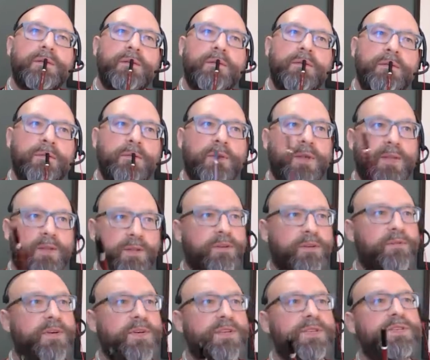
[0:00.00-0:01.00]
in the
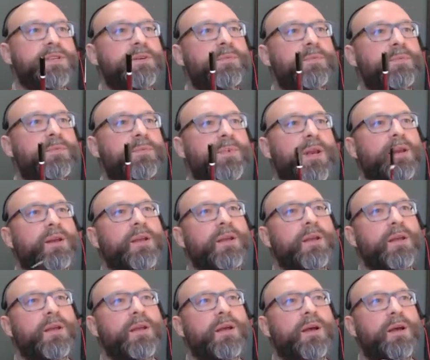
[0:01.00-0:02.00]
university, when
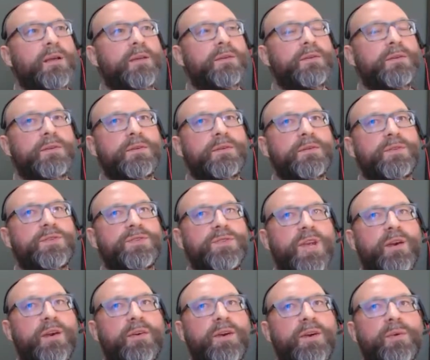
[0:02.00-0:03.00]

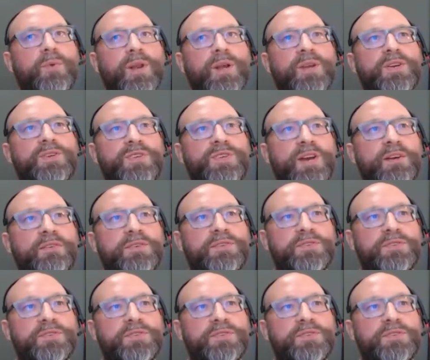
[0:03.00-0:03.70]
I share